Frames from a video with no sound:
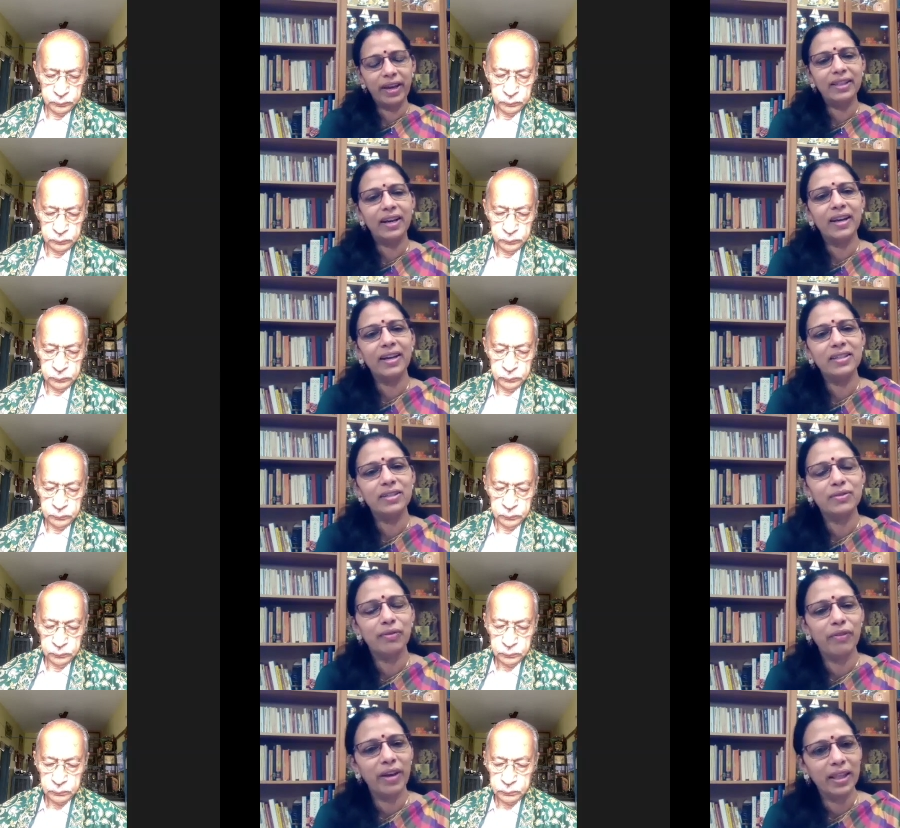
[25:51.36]

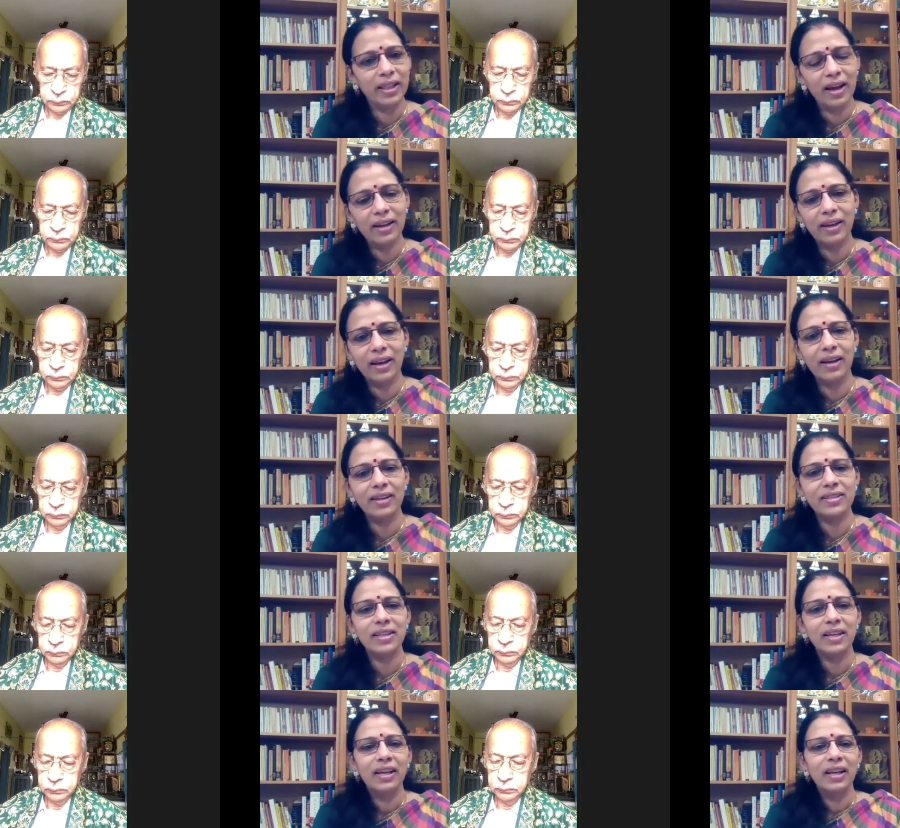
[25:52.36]
Speaker 1: Vedas,
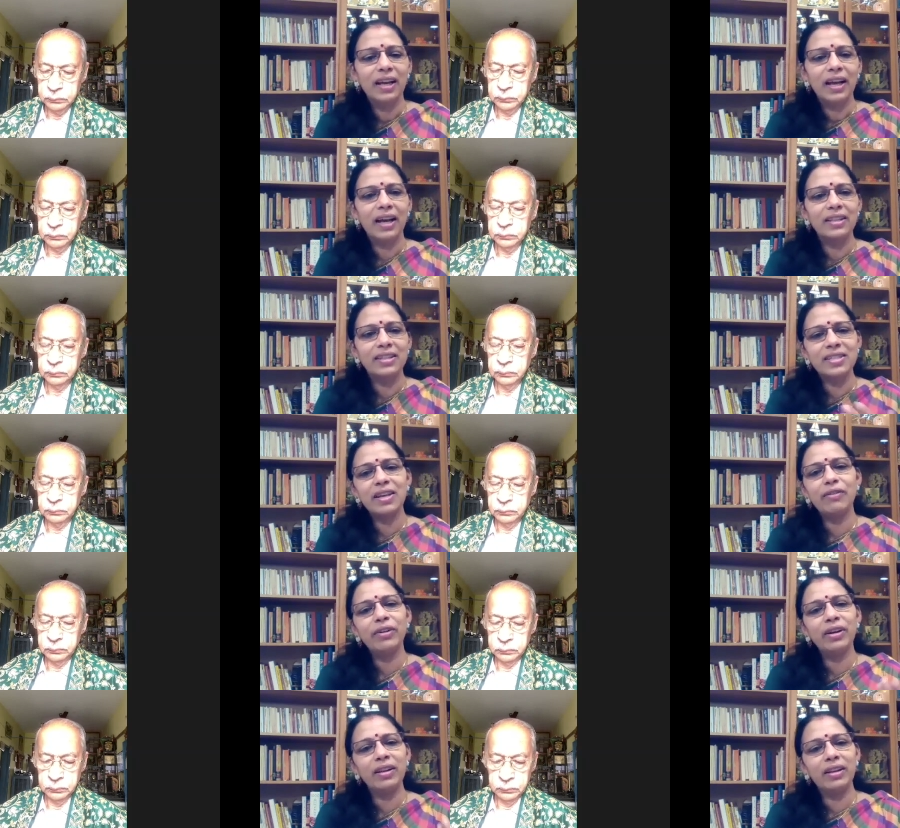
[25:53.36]
Vedangas, and
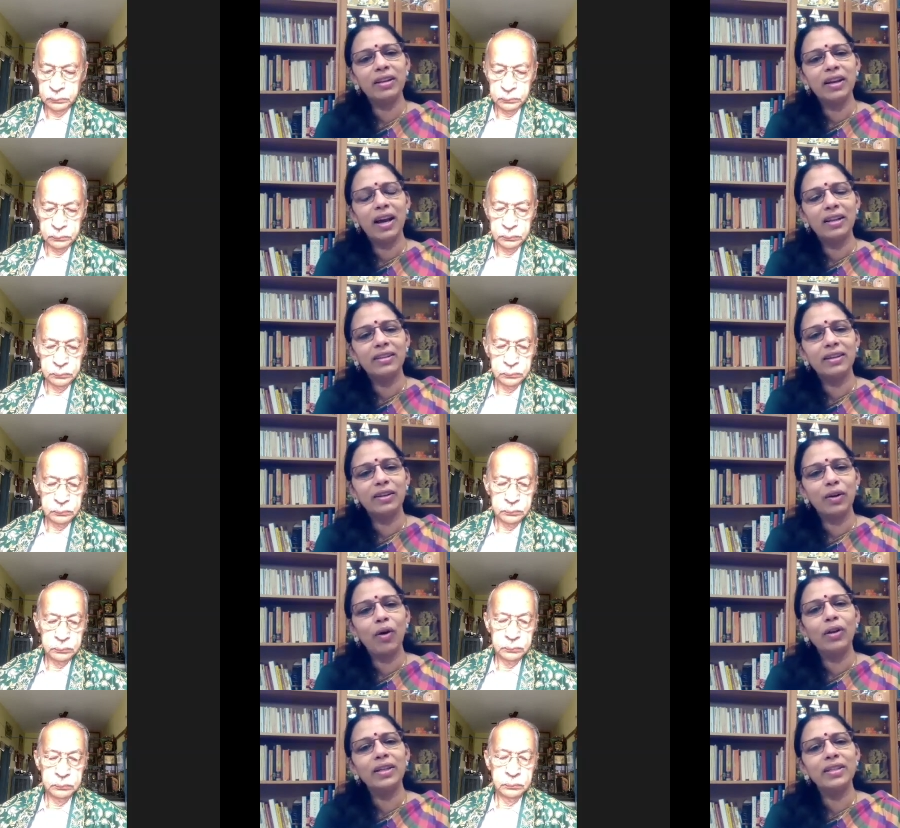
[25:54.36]
several other
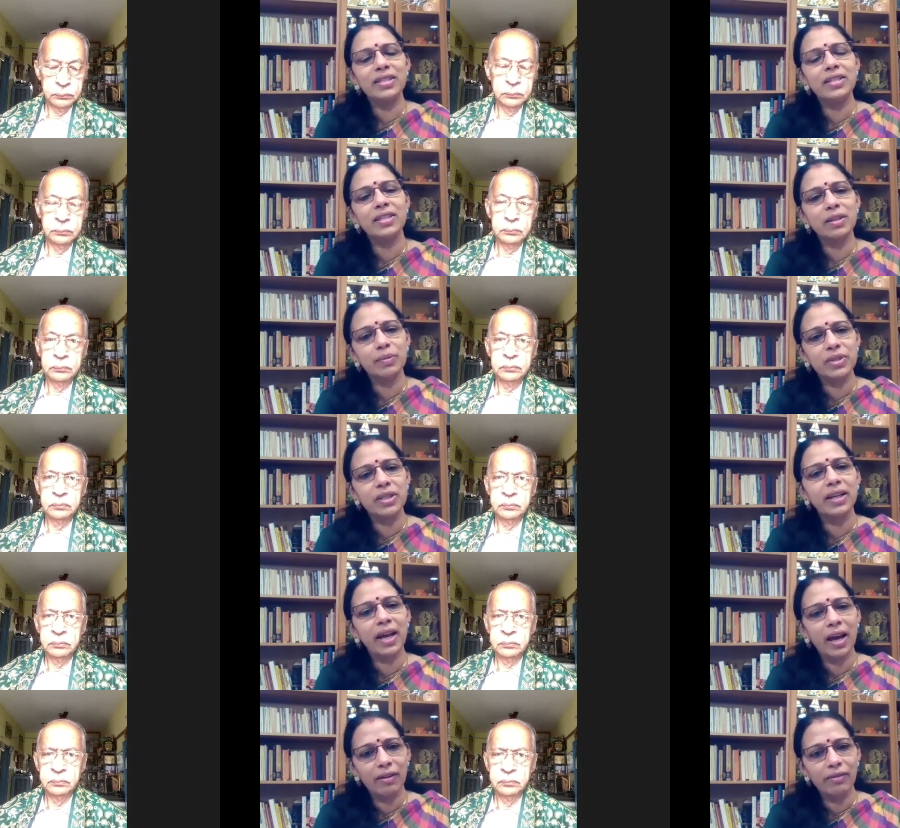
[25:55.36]
knowledge systems that
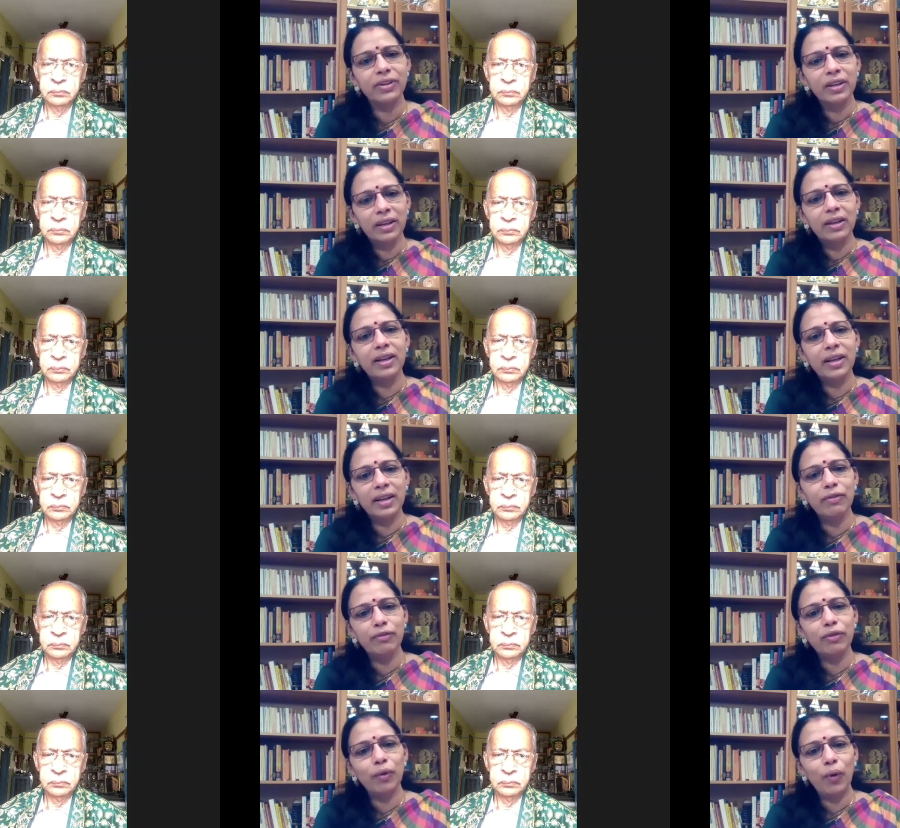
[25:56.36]
have really
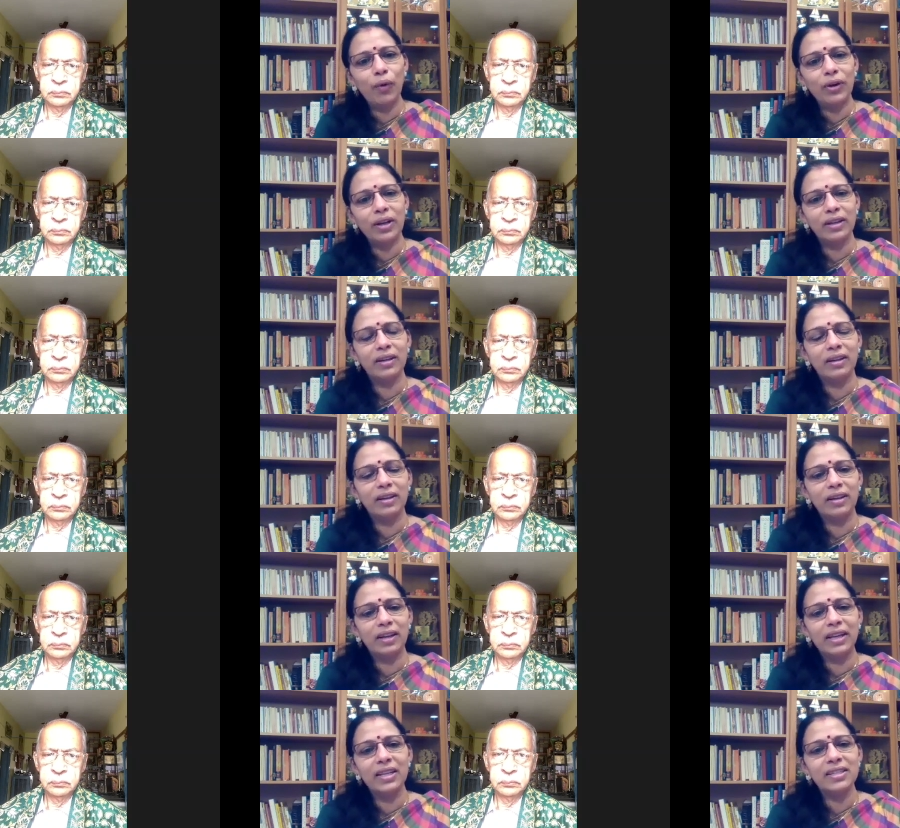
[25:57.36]
flowed
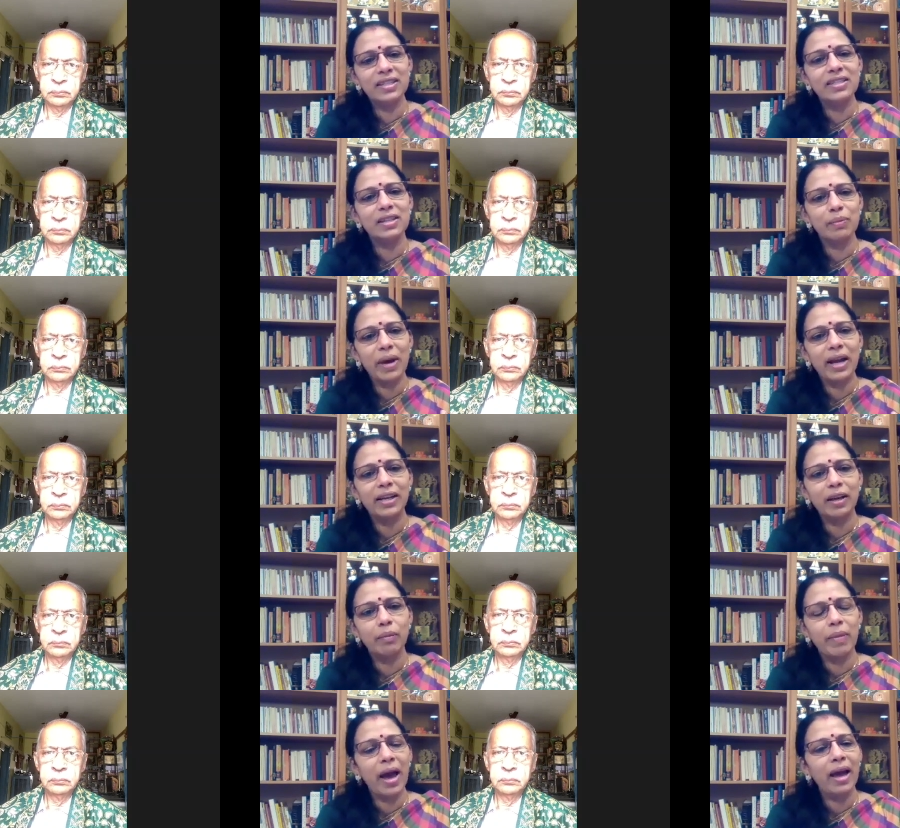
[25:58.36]
uh, in a
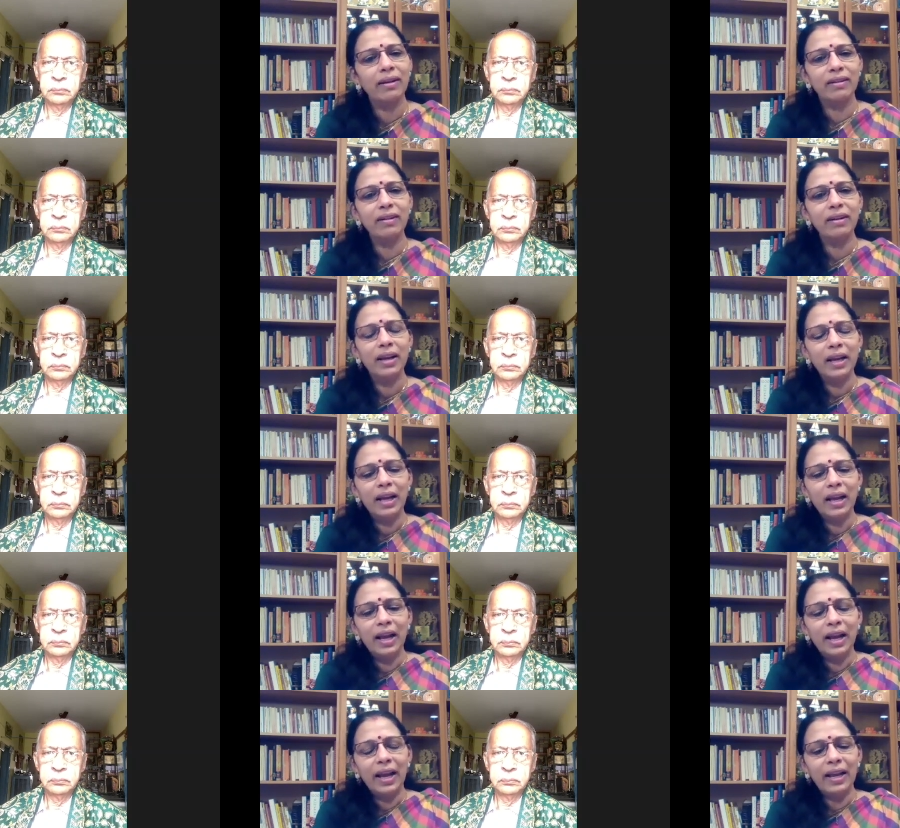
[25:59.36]
systematic manner.
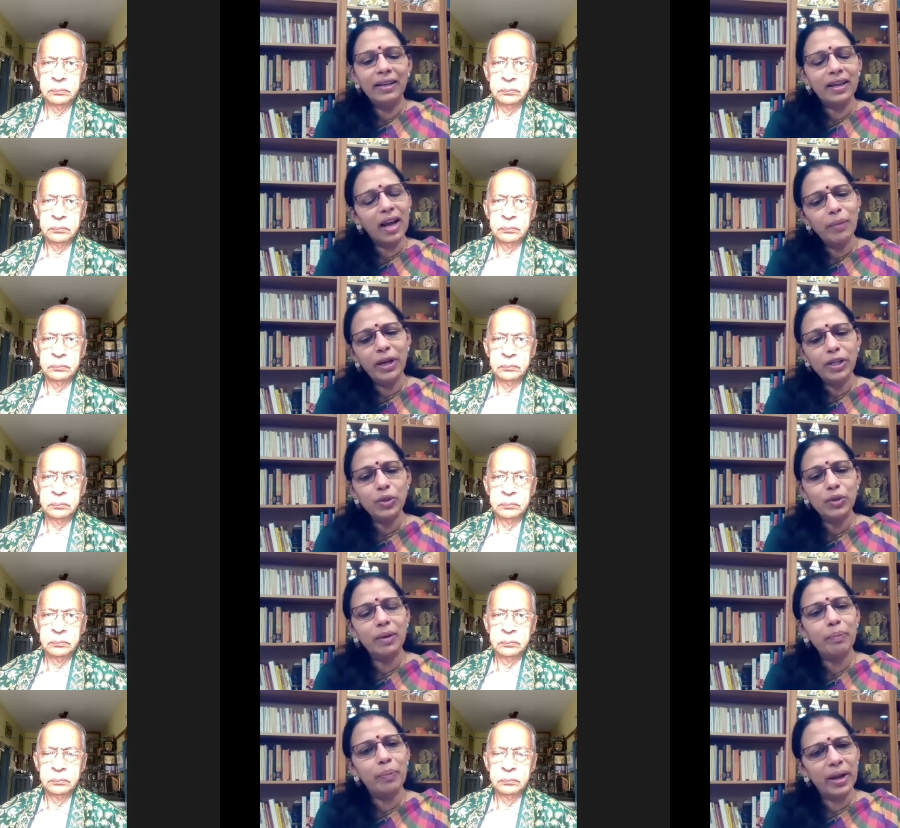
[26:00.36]
And coming to the